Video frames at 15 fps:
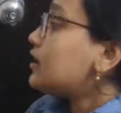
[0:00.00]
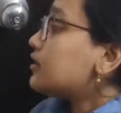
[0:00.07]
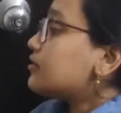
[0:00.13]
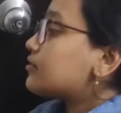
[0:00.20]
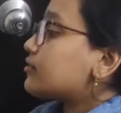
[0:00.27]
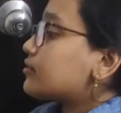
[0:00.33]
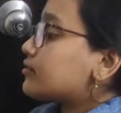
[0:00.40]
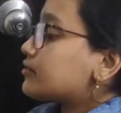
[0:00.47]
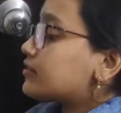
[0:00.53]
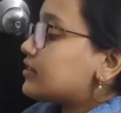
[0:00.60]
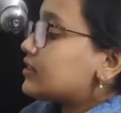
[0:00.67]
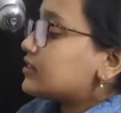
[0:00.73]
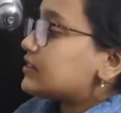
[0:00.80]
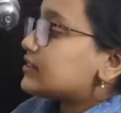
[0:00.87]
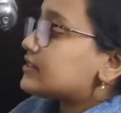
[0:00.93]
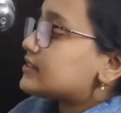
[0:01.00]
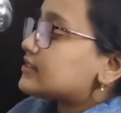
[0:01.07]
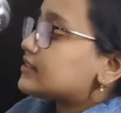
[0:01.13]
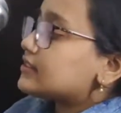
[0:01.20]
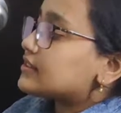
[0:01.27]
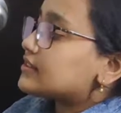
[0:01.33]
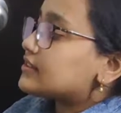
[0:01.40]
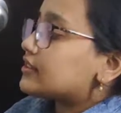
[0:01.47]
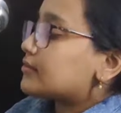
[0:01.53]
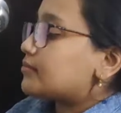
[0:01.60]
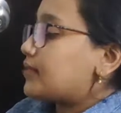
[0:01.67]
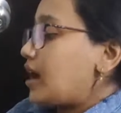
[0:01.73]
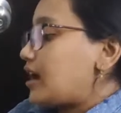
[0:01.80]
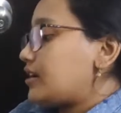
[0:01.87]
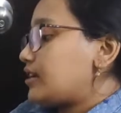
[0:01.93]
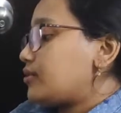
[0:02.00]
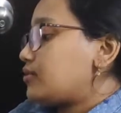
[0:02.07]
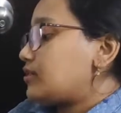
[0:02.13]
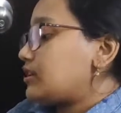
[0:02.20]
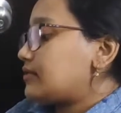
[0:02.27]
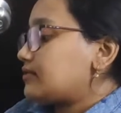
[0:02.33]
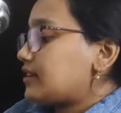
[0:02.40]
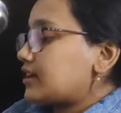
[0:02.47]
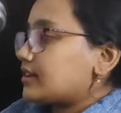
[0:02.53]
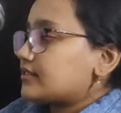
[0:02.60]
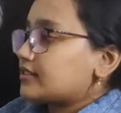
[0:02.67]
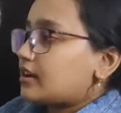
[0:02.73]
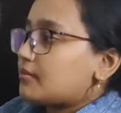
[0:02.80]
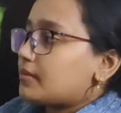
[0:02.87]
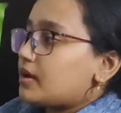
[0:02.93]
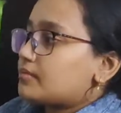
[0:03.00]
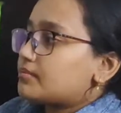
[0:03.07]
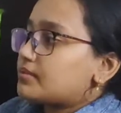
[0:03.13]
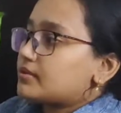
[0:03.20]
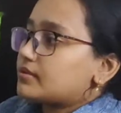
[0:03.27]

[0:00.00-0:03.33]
So you see this is the brand new leaf that has come up.